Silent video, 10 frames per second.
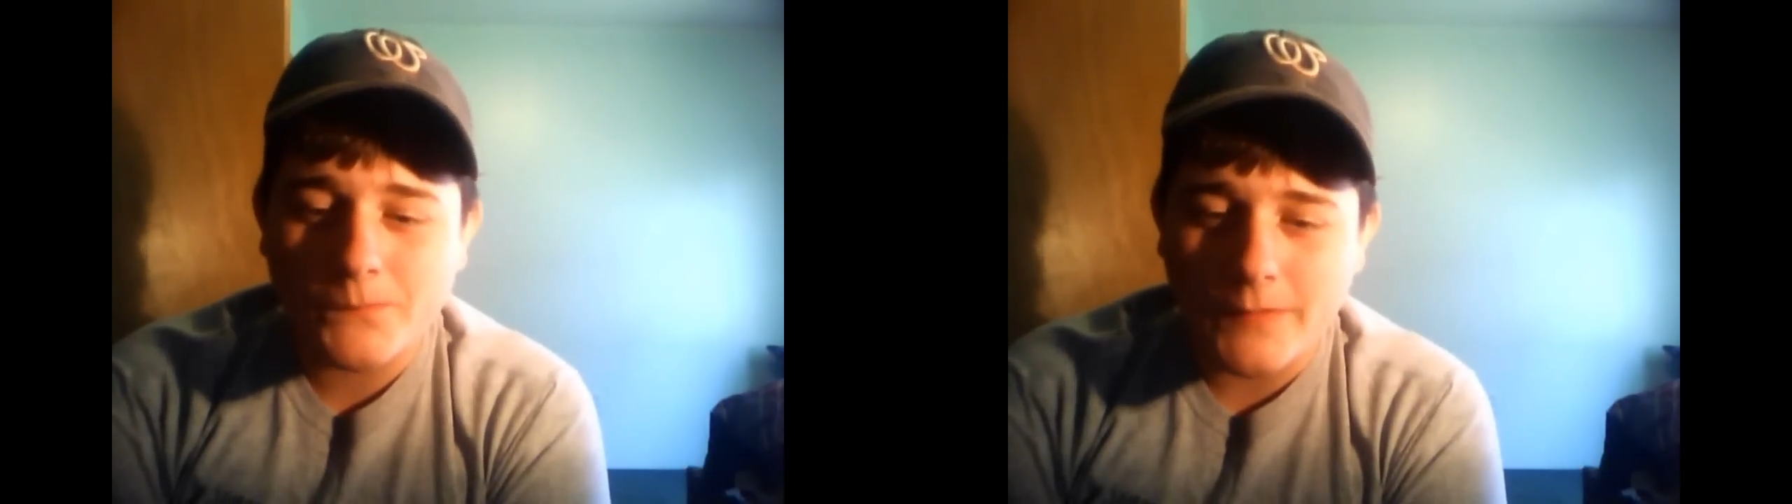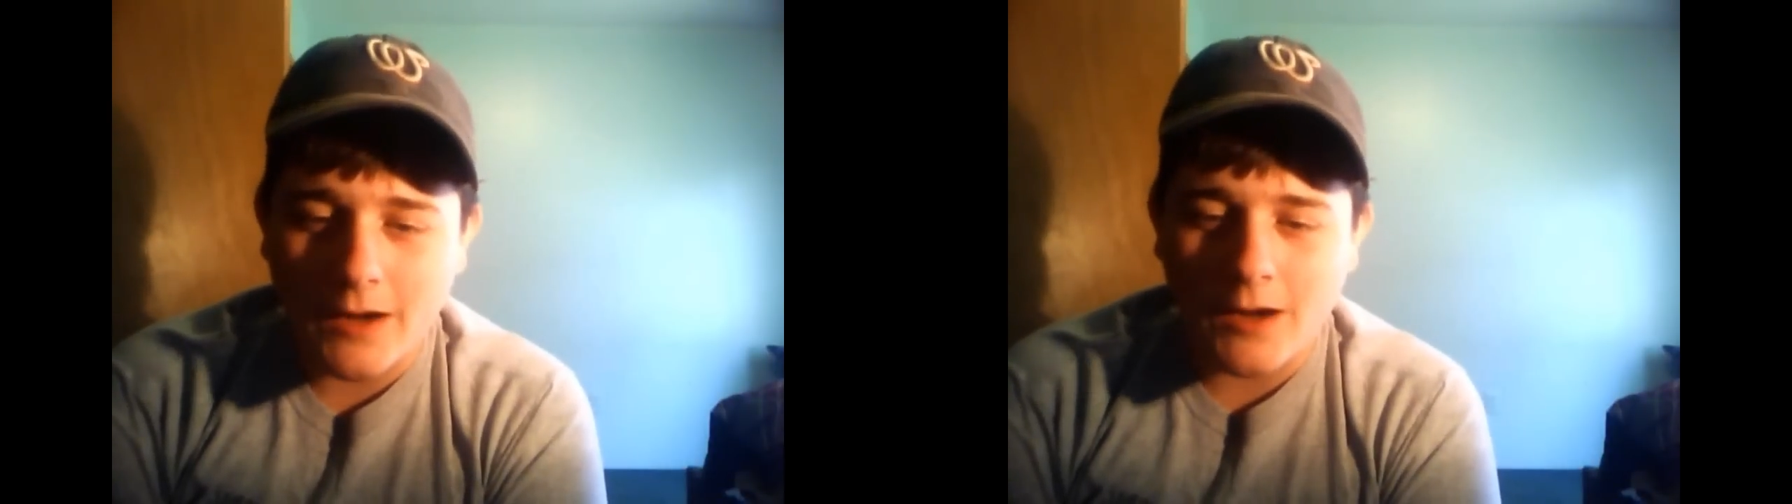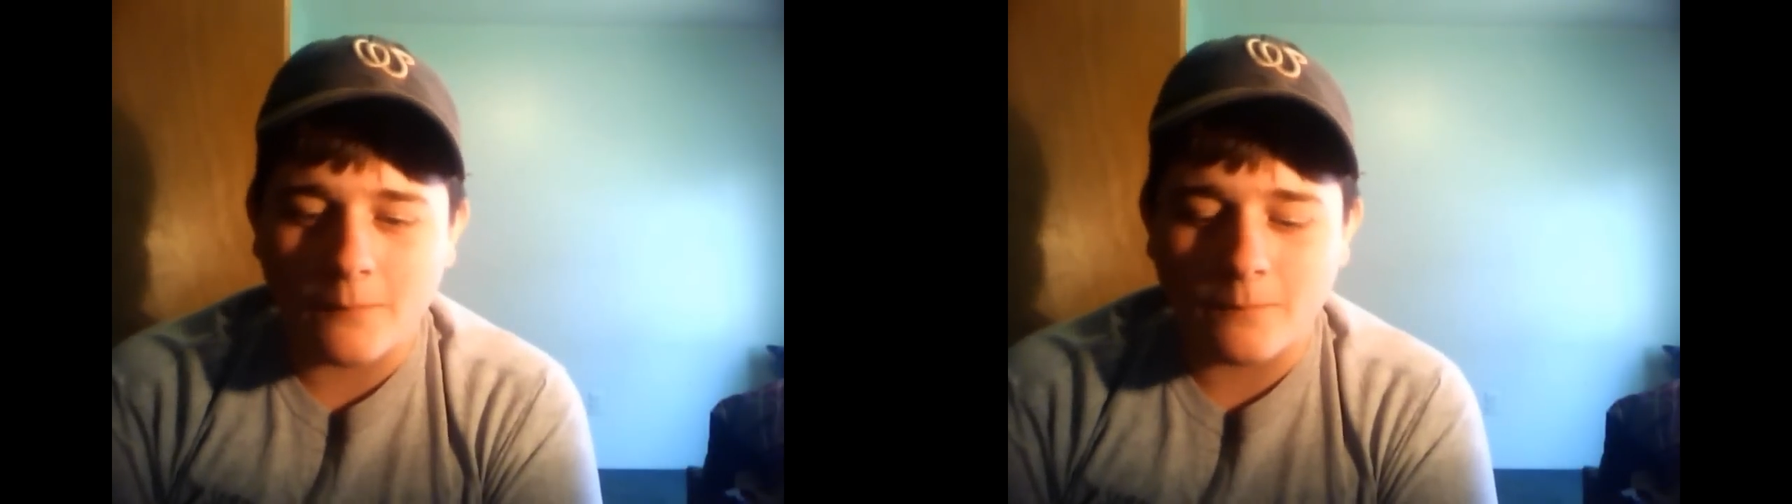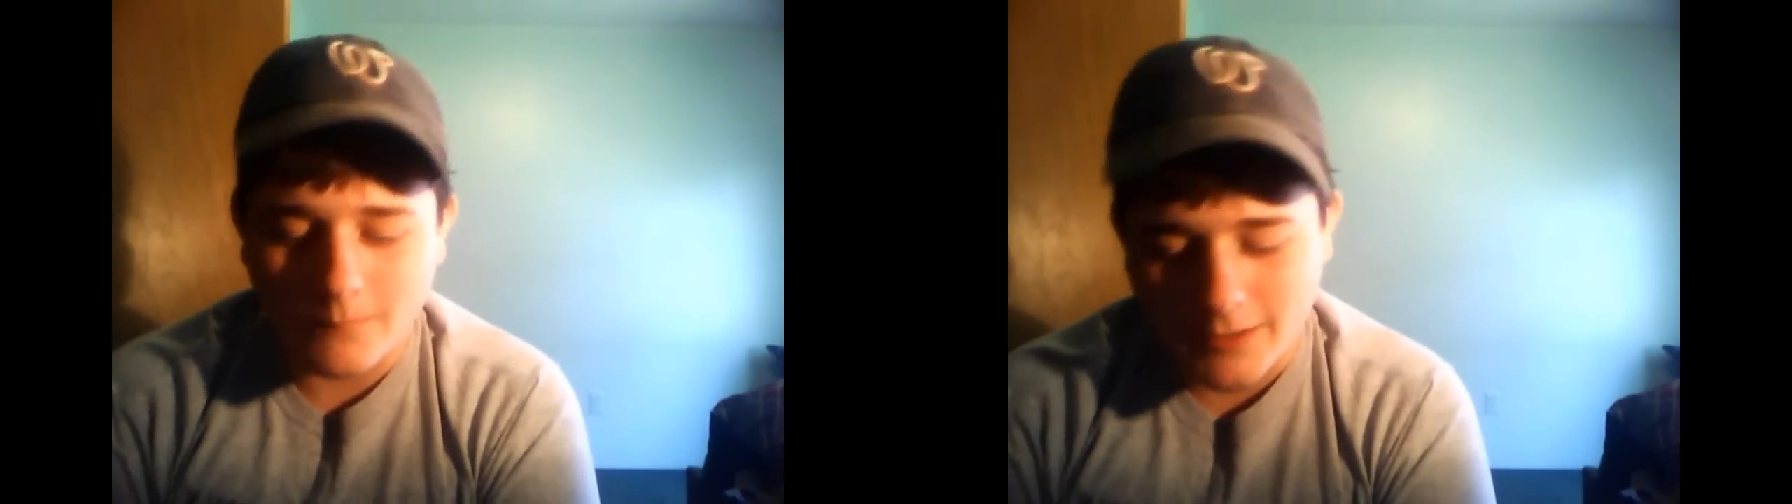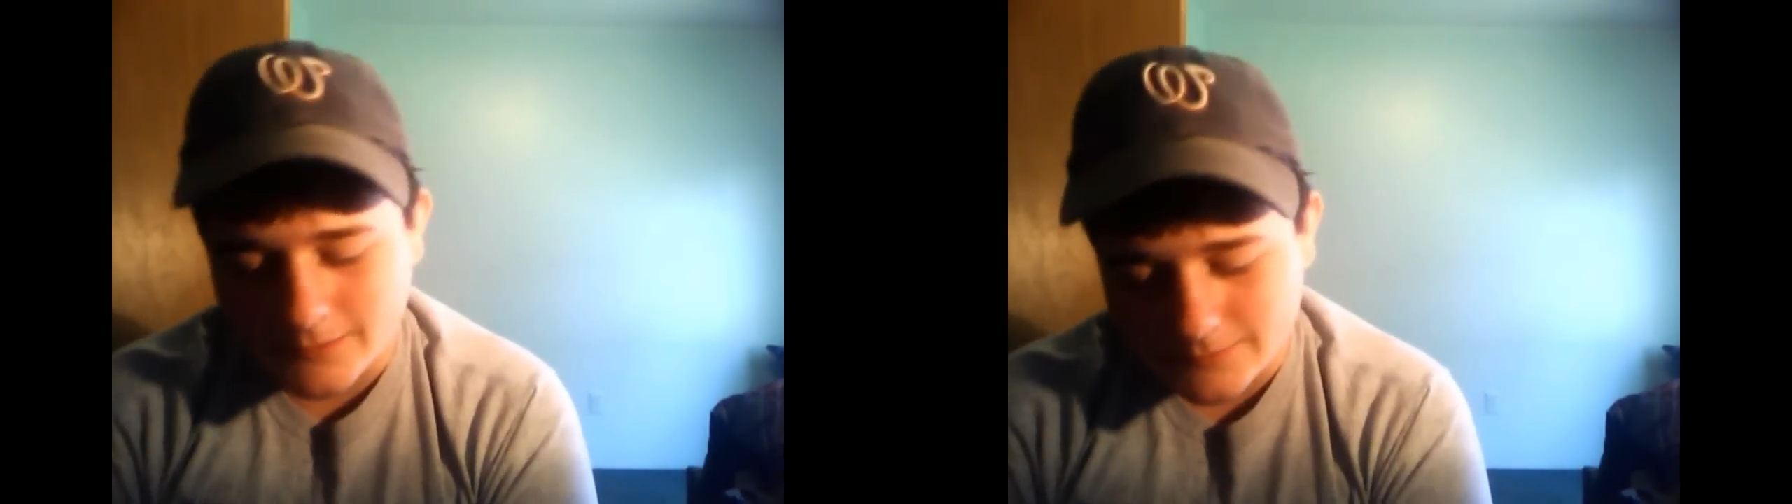
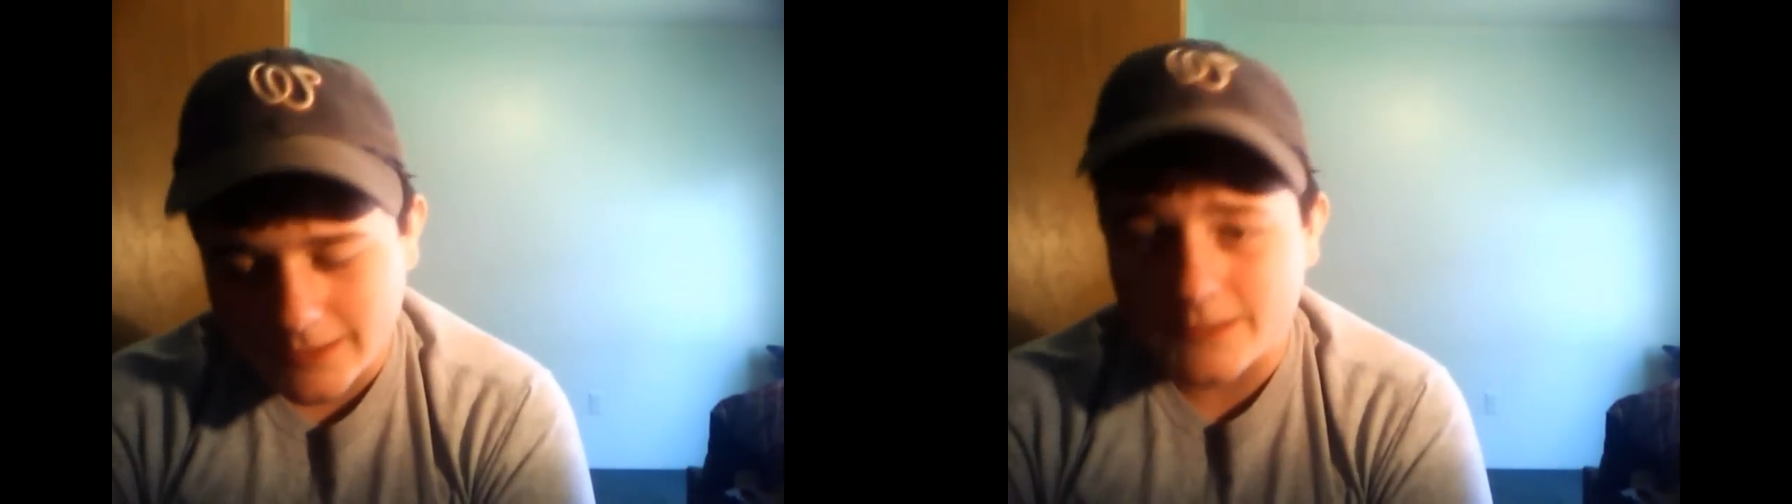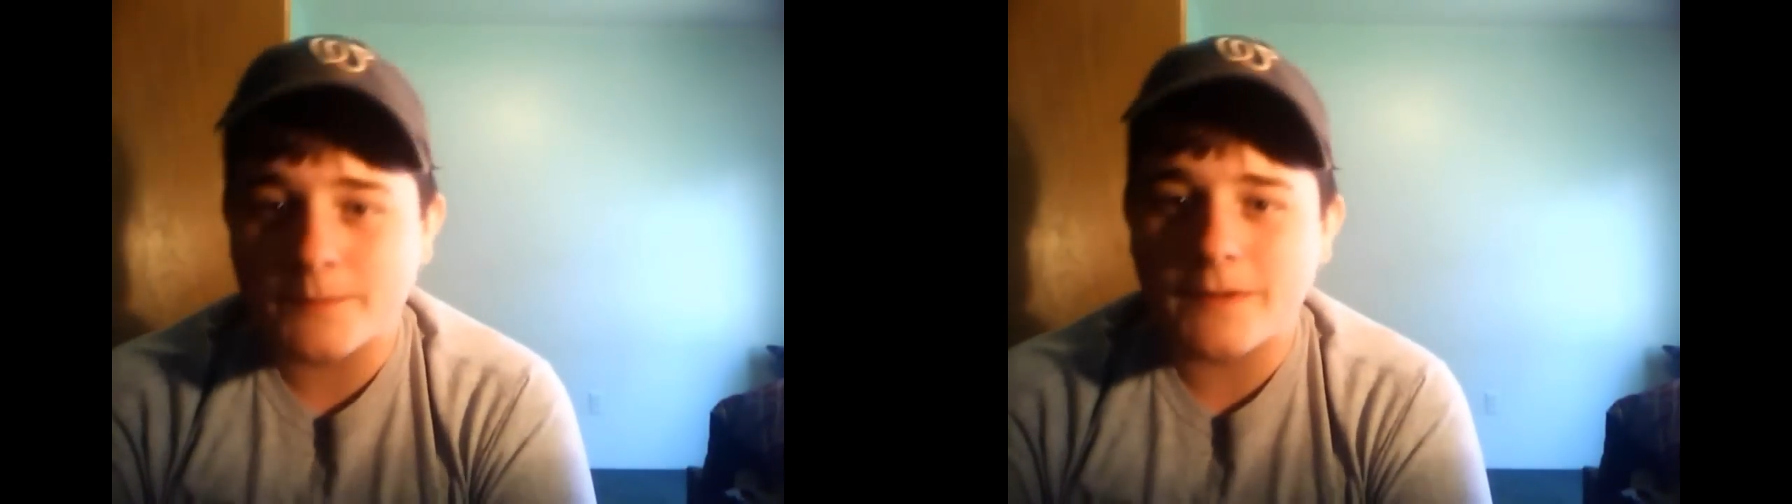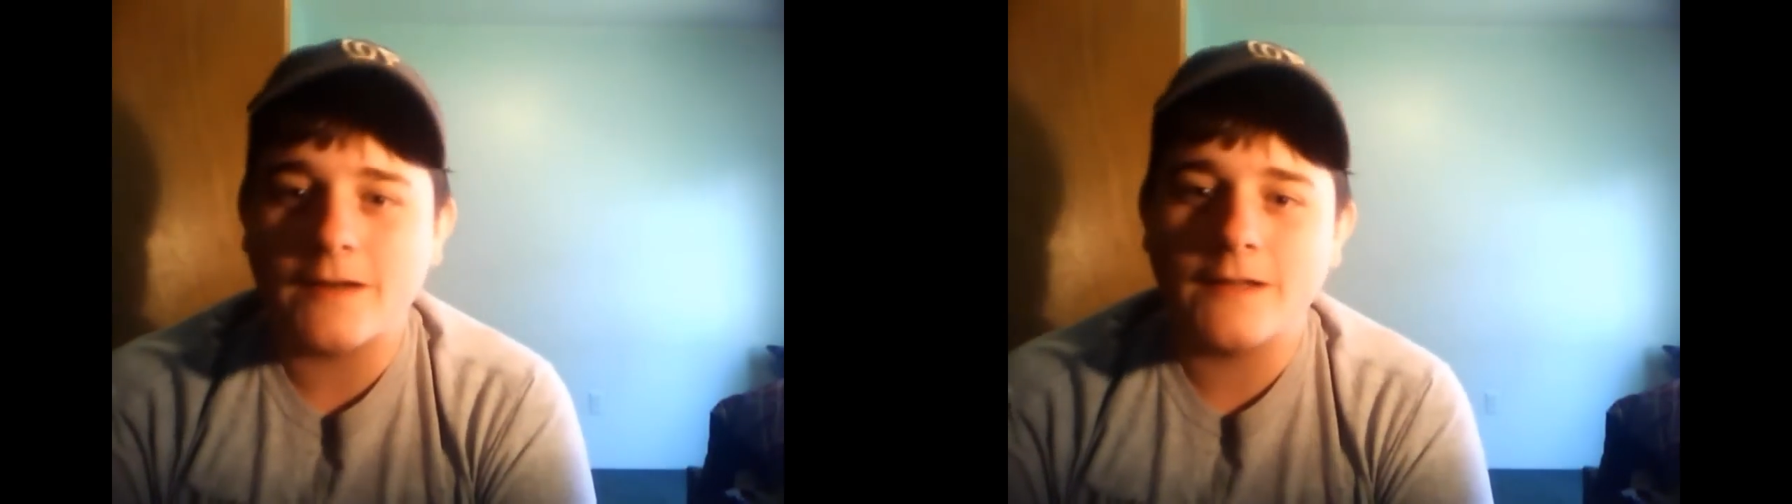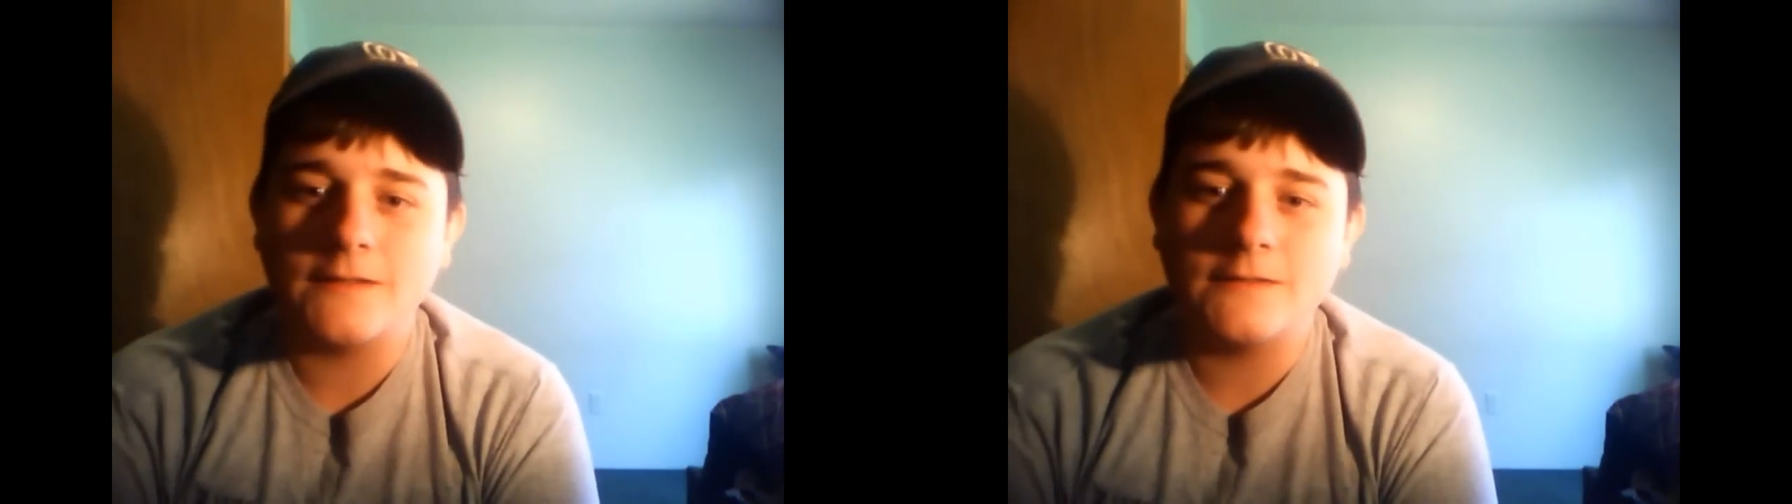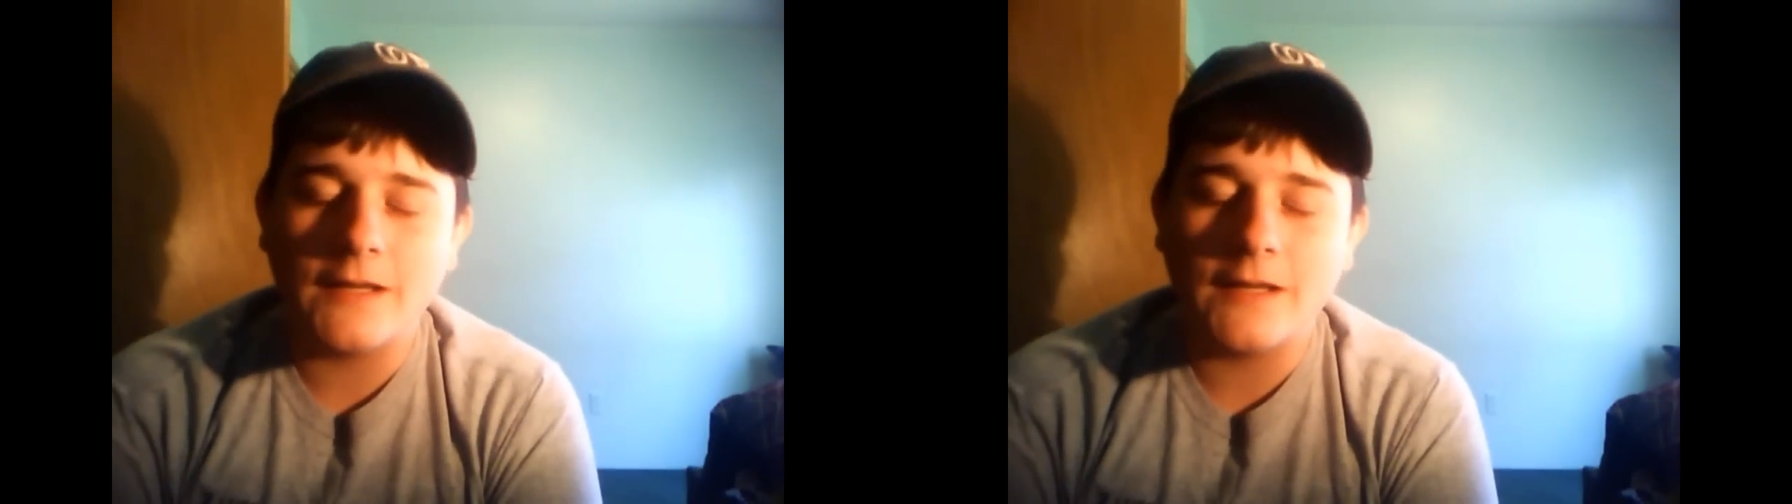But that's about it.